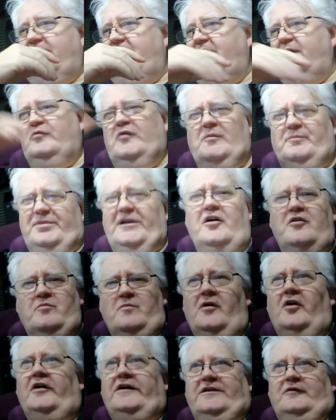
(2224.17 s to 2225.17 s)
it would blow
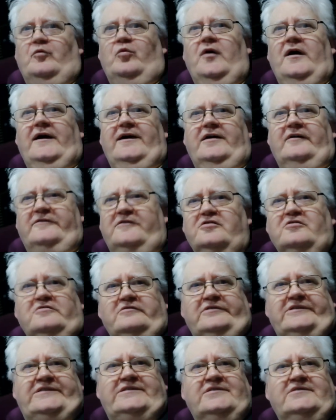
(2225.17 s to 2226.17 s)
mine away, of
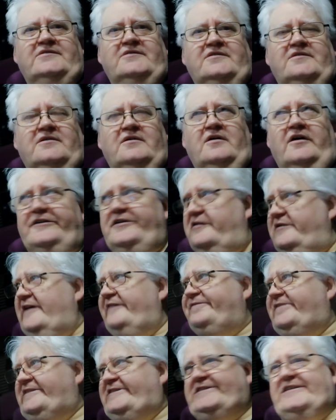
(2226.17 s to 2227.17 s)
course. I don't
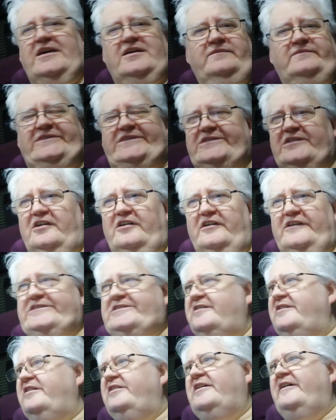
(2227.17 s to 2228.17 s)
have the same size.
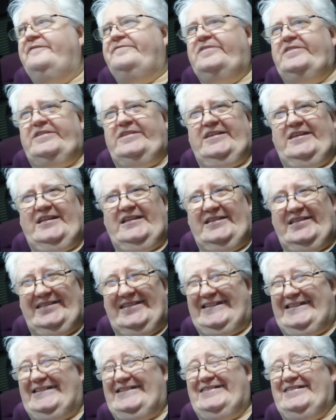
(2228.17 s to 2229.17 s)
I don't have
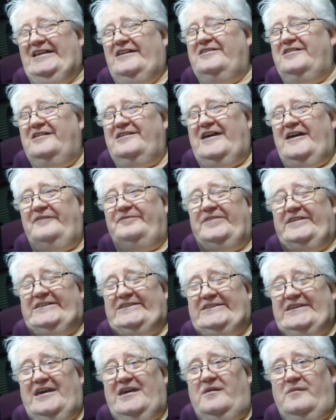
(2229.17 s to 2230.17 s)
the, I don't have the
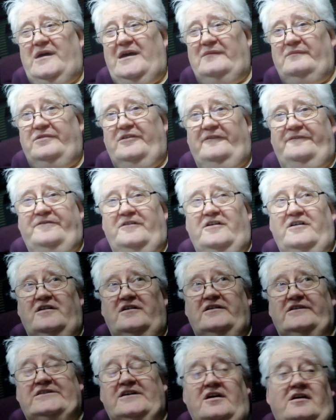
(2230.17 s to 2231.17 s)
same amplifiers.